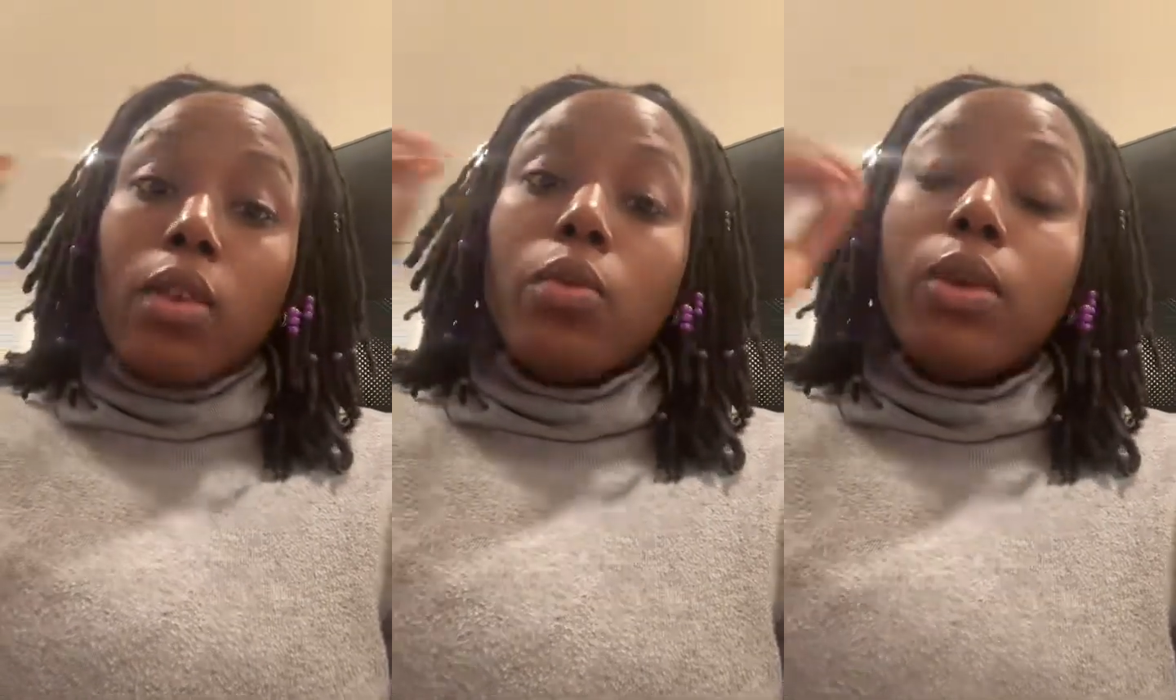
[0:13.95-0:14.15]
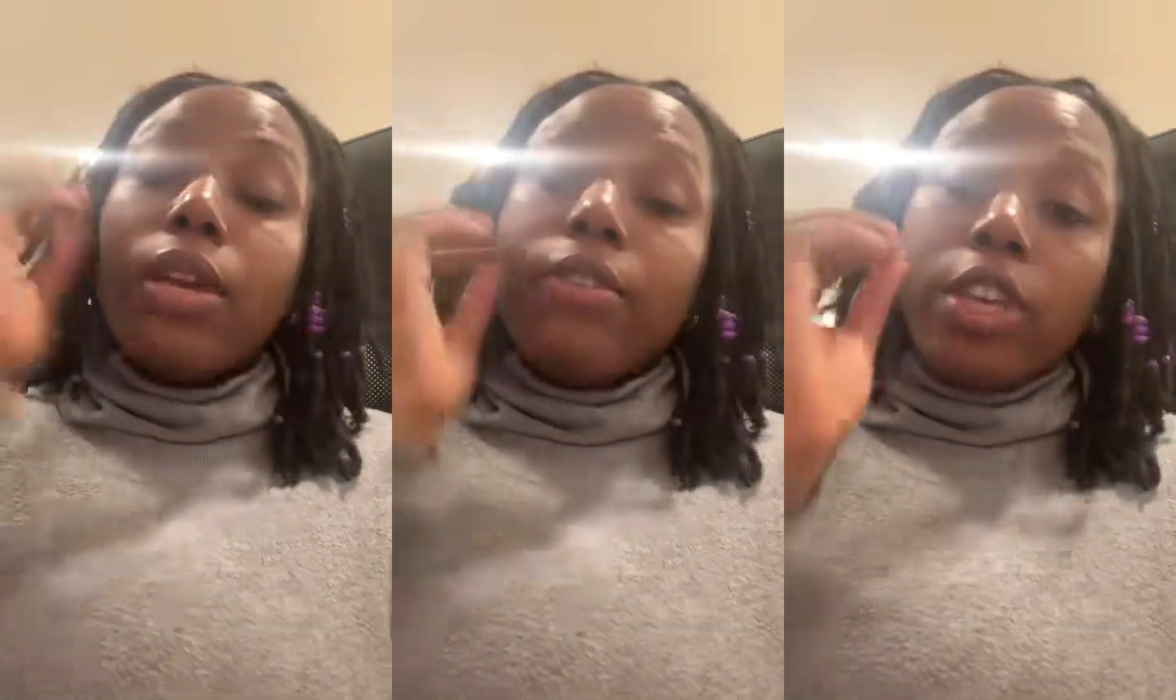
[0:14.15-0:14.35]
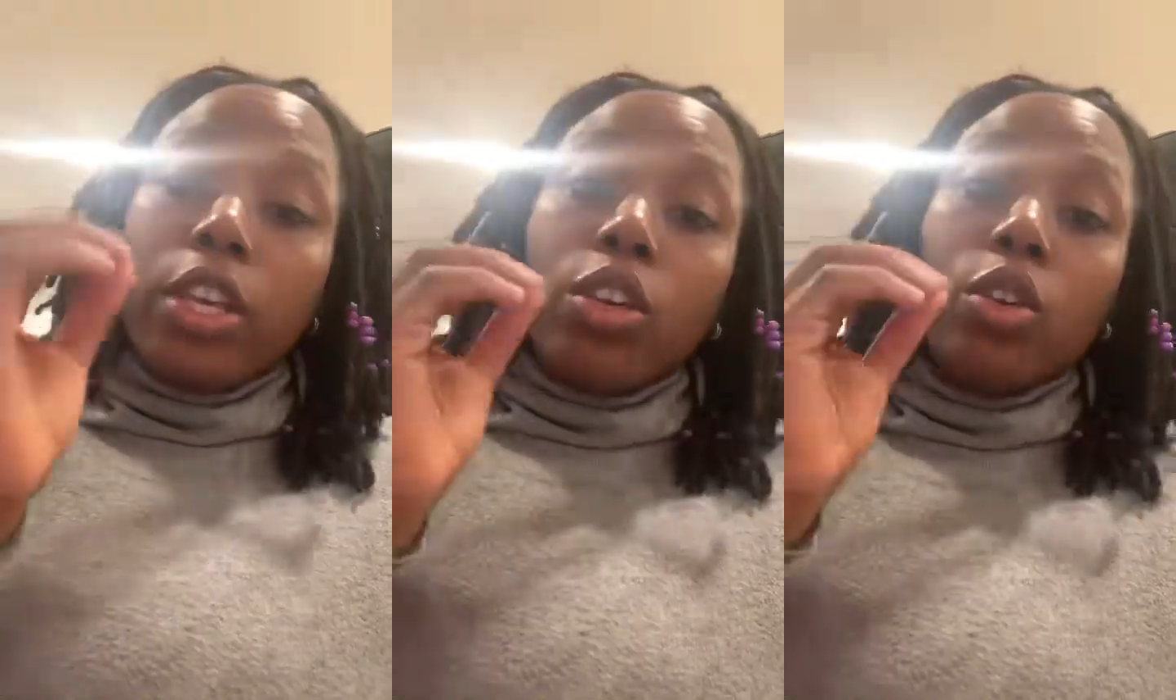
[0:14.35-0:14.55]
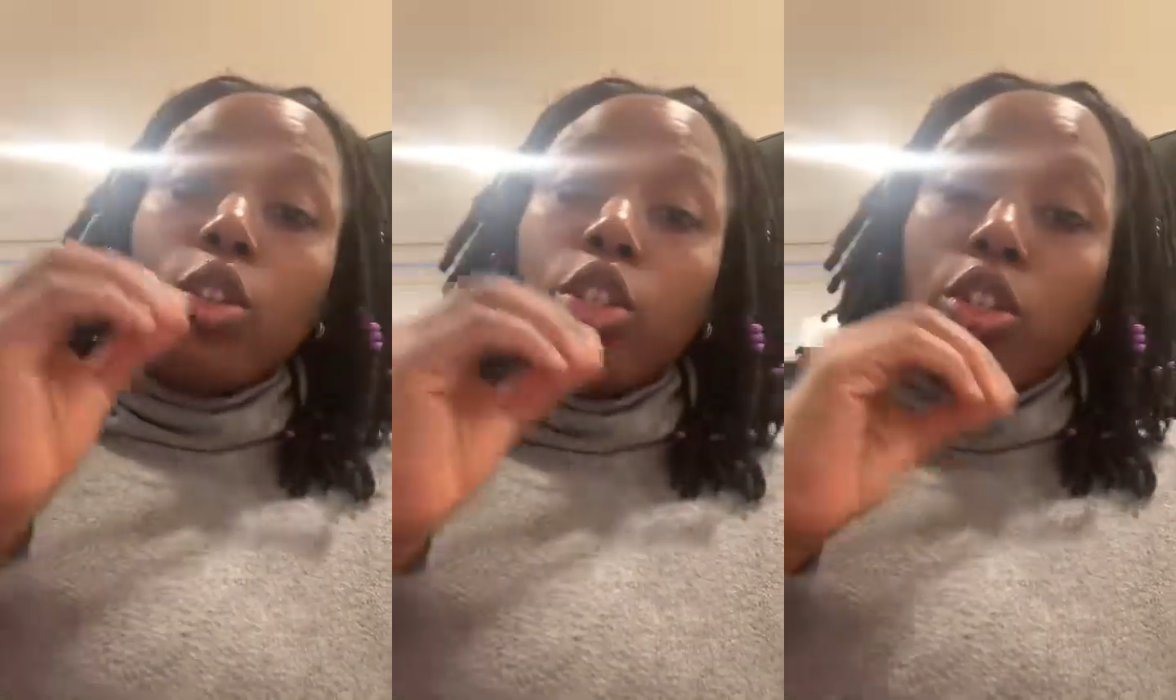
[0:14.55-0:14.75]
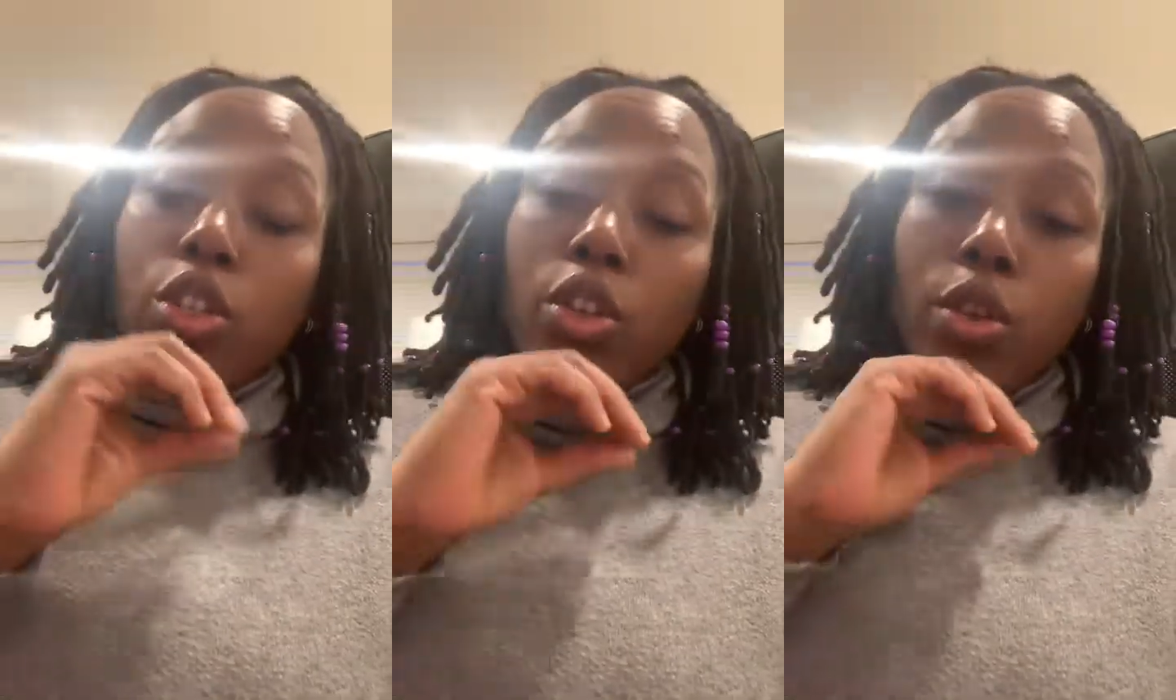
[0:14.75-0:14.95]
we have a
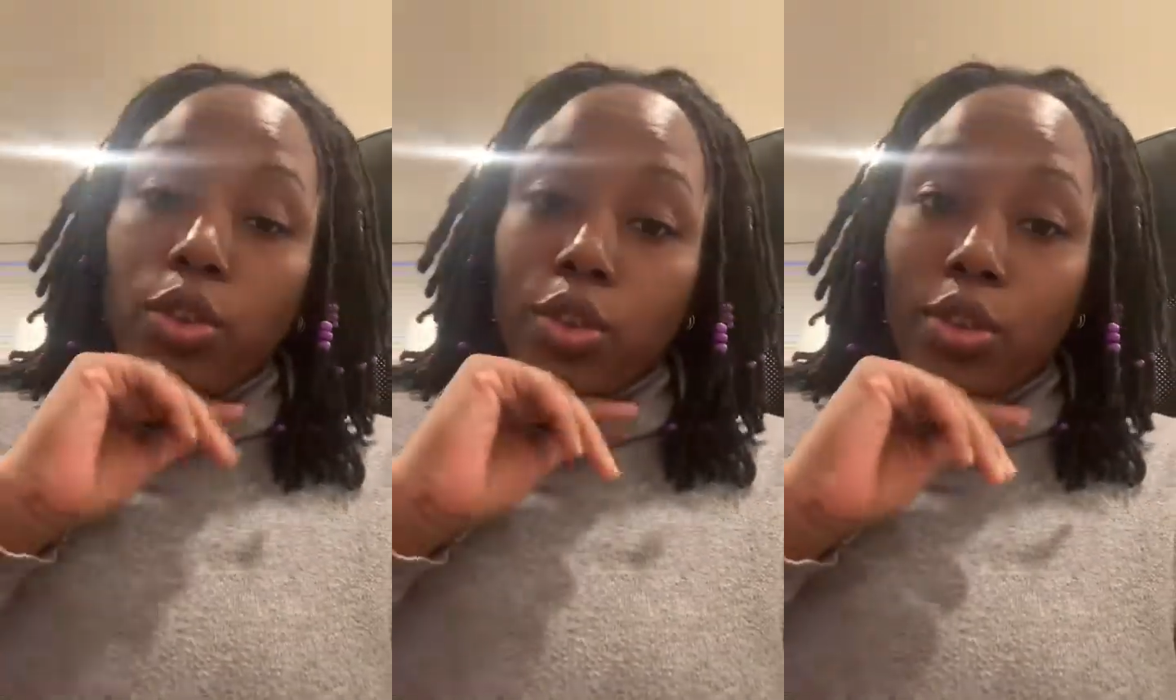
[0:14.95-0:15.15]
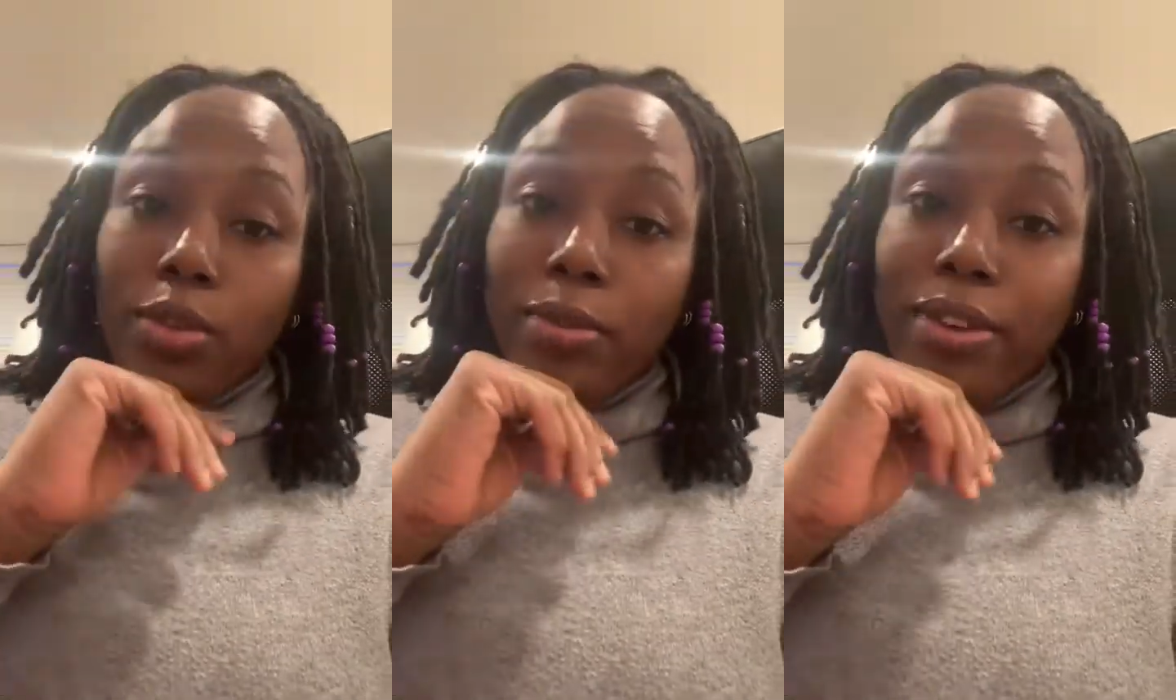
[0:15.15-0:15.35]
huge snowstorm